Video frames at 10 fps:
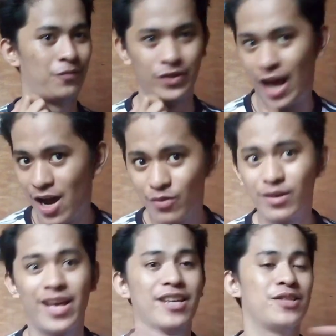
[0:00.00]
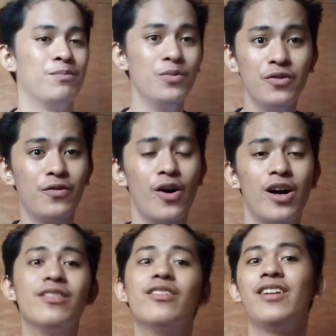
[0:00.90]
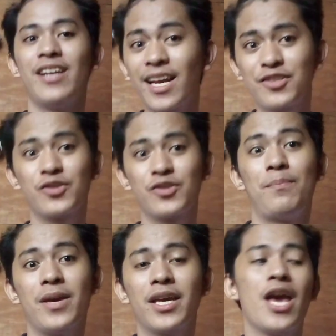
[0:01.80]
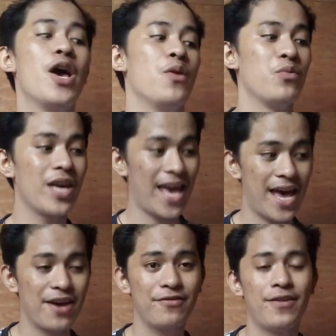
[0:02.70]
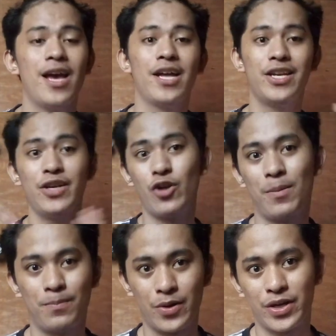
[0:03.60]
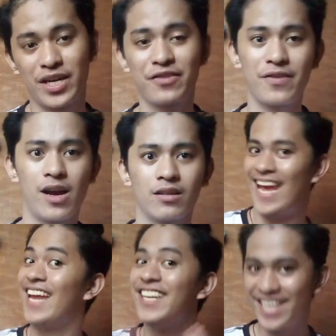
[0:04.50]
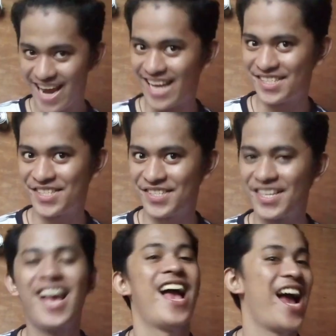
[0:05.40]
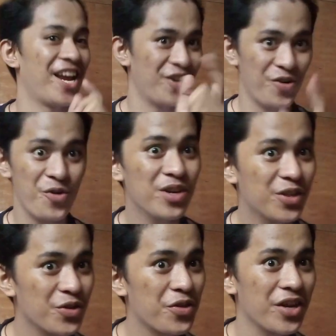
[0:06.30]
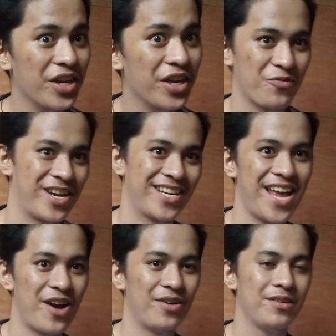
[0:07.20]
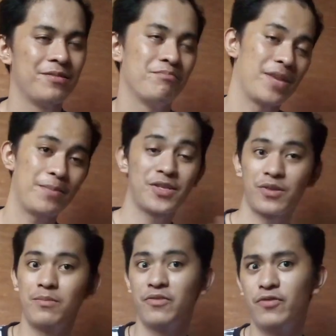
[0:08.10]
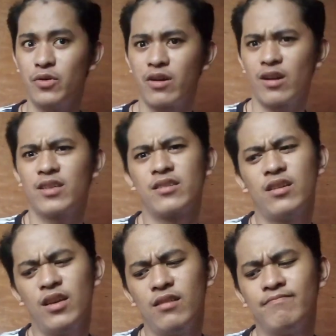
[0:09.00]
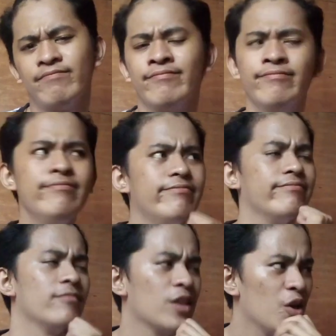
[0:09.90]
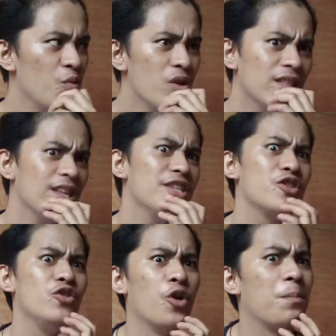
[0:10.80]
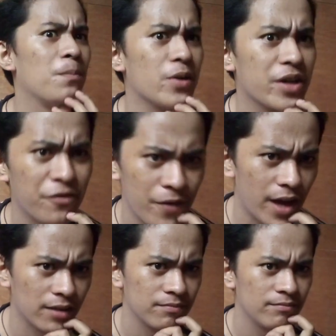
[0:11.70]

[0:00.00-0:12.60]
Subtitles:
now let us move on to the next topic. We have the Doppler effect. And yes, I know what you're thinking right now. Maybe some of you are asking, what is Doppler effect?